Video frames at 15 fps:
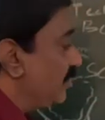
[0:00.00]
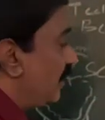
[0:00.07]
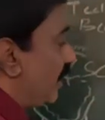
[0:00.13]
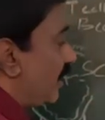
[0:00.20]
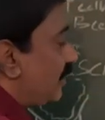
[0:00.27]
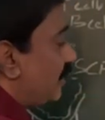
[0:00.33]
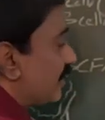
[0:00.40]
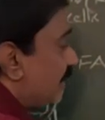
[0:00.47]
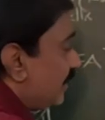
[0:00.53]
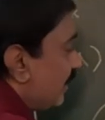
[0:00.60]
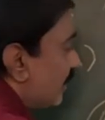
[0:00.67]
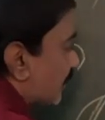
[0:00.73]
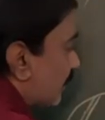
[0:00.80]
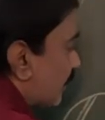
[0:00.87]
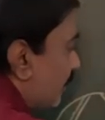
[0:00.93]
And
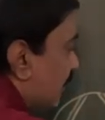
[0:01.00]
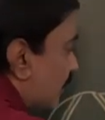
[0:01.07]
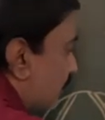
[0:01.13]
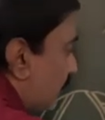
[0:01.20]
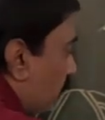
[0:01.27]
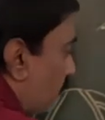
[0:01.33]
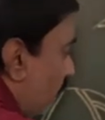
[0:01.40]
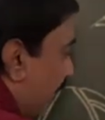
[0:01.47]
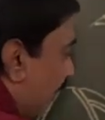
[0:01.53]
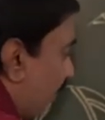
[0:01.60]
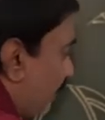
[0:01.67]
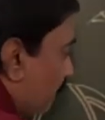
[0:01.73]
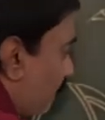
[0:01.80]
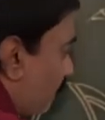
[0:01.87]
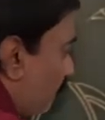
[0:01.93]
here the
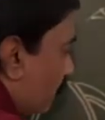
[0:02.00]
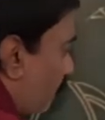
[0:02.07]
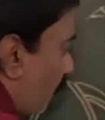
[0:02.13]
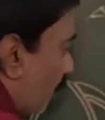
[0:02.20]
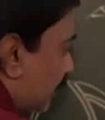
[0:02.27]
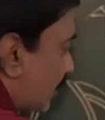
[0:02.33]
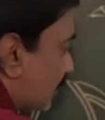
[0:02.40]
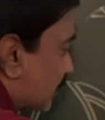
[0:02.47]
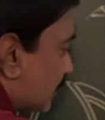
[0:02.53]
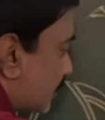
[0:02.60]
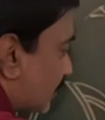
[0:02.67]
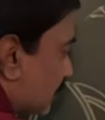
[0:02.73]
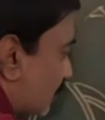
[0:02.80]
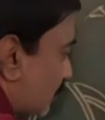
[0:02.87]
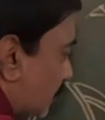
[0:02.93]
blood, what
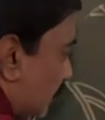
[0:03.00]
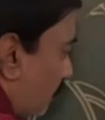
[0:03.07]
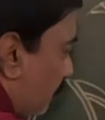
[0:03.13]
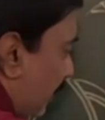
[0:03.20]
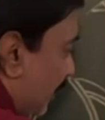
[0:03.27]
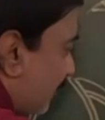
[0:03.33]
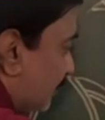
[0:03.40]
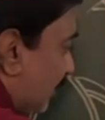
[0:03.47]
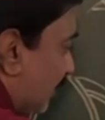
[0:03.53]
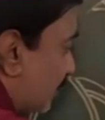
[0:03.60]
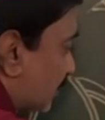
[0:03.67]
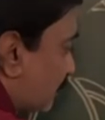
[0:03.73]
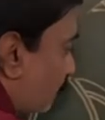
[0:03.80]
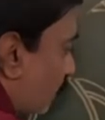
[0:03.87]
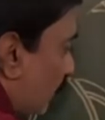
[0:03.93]
is the blood that
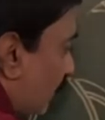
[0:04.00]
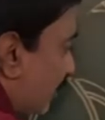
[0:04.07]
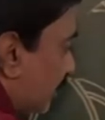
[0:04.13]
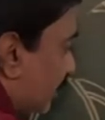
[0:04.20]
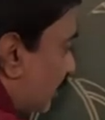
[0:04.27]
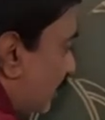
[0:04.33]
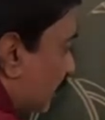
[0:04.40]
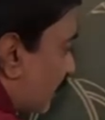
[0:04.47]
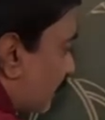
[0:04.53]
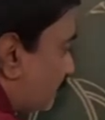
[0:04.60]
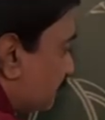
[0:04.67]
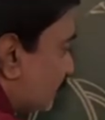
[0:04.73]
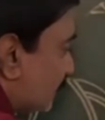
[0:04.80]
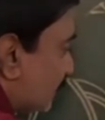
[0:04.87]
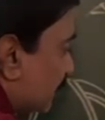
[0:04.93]
is flowing here,
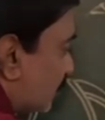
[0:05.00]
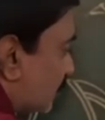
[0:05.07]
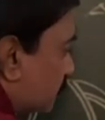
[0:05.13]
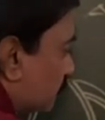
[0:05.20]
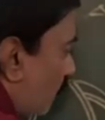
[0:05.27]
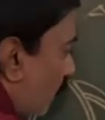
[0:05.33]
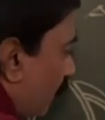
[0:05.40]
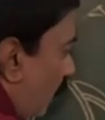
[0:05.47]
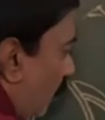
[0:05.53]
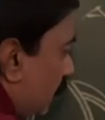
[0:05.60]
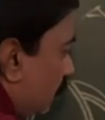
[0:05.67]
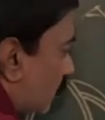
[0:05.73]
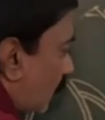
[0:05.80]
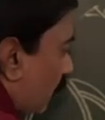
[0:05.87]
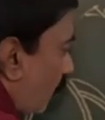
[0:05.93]

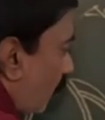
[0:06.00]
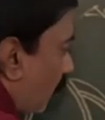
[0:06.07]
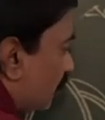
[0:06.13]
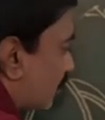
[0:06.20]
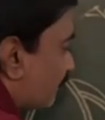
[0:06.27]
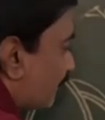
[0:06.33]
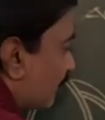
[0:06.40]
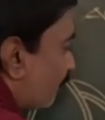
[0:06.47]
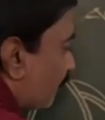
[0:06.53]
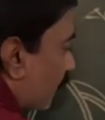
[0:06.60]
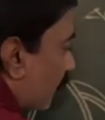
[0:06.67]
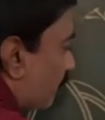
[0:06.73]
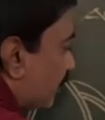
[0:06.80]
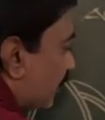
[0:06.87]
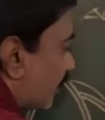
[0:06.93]
small clot will
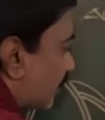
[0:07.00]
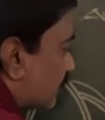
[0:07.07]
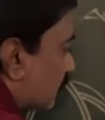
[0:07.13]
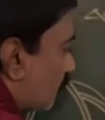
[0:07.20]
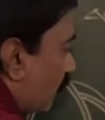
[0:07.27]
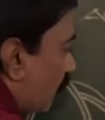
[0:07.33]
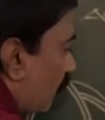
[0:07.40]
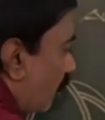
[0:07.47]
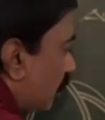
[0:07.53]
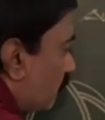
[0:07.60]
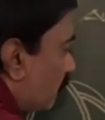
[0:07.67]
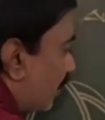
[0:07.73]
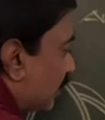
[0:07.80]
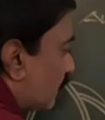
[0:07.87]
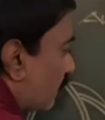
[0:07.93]
form here, small
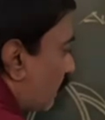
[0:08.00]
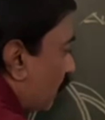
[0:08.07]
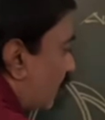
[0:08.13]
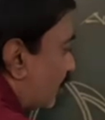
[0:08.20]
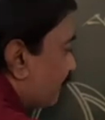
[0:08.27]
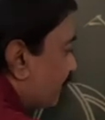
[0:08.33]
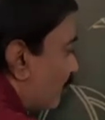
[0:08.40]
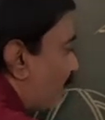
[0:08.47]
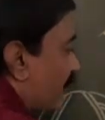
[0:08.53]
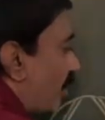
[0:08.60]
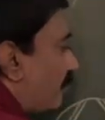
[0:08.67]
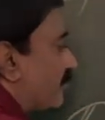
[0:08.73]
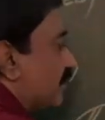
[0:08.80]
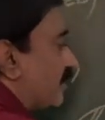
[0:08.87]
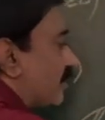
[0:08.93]
blood clot will
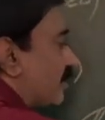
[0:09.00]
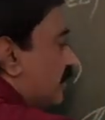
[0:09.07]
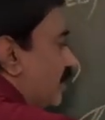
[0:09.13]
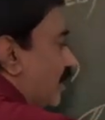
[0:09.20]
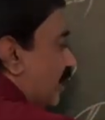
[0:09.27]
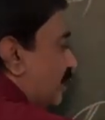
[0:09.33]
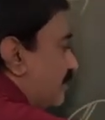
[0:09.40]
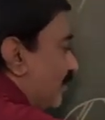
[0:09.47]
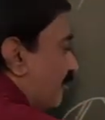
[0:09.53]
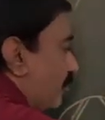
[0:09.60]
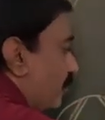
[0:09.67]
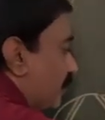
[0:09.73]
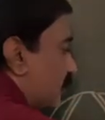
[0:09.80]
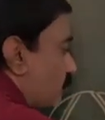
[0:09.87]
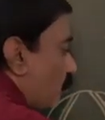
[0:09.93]
form here, and there
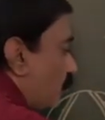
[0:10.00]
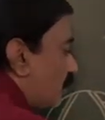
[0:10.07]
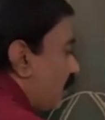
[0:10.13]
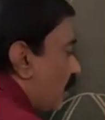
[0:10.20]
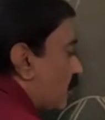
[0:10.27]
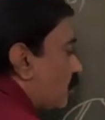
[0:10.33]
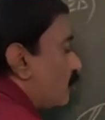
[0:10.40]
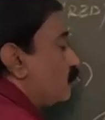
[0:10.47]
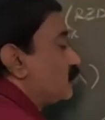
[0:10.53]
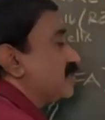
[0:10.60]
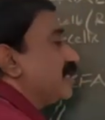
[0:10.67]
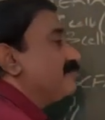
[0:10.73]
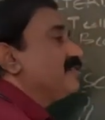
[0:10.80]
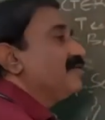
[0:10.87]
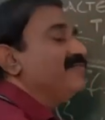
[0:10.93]
will be total
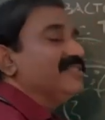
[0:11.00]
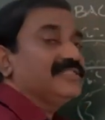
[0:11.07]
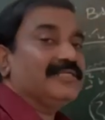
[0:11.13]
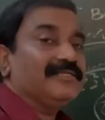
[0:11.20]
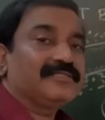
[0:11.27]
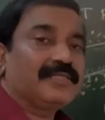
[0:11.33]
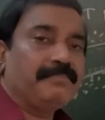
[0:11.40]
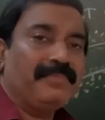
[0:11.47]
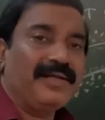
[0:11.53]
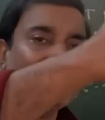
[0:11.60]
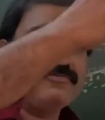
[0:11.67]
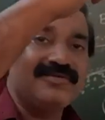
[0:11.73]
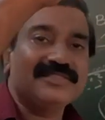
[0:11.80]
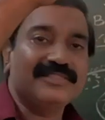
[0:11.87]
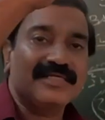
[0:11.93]
occlusion of the vessel. The blood
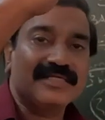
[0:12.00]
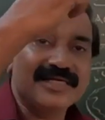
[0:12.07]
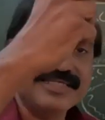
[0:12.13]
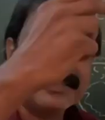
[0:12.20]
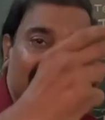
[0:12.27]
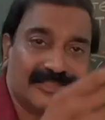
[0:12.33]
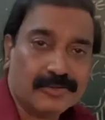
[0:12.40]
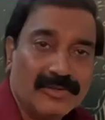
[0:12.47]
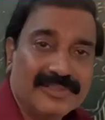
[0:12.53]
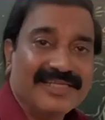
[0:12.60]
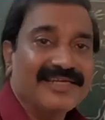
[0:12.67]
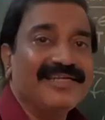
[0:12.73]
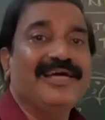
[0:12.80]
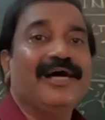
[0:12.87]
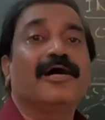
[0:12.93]
vessel gets
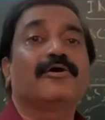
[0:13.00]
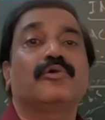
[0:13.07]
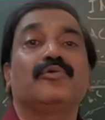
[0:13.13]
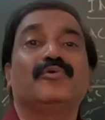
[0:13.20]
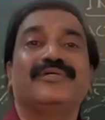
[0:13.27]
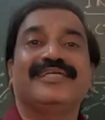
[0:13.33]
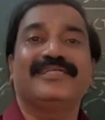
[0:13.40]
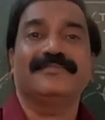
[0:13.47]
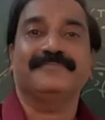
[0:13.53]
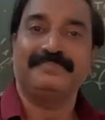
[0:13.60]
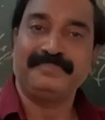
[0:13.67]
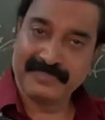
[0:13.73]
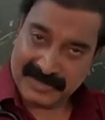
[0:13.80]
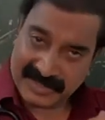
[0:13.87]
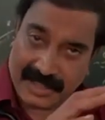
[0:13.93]
totally occluded,
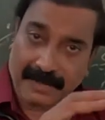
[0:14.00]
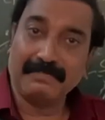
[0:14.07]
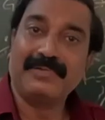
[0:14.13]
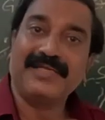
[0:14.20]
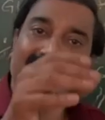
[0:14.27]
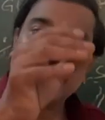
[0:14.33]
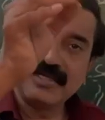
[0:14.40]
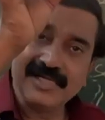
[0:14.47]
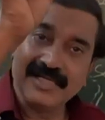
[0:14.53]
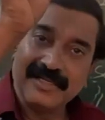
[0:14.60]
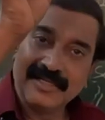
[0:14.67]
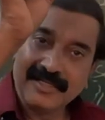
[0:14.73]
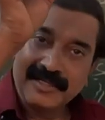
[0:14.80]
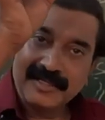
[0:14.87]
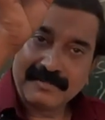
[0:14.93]
completely
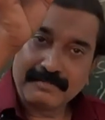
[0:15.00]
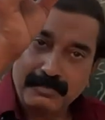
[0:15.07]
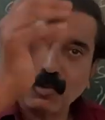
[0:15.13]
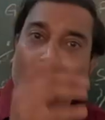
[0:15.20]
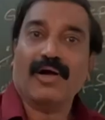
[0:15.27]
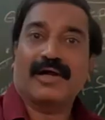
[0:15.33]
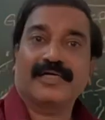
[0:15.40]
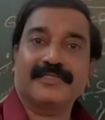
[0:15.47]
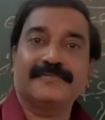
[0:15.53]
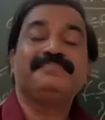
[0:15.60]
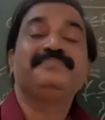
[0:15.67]
blocked.